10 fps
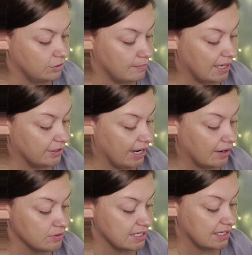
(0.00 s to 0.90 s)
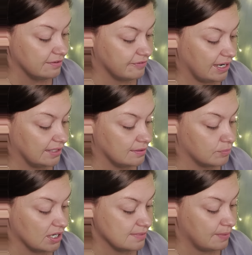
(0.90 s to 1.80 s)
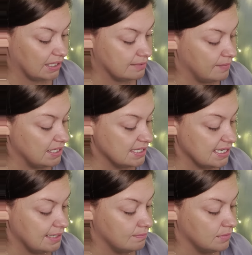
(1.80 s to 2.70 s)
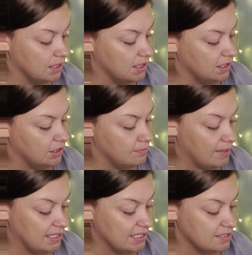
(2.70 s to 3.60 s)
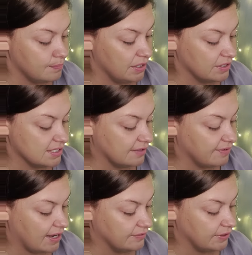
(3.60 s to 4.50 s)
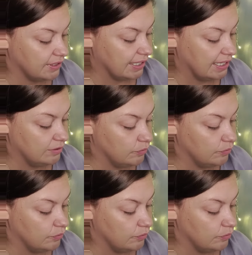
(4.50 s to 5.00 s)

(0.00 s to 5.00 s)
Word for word: No matter how terrifying the prospect may seem, you may need to put yourself out there again.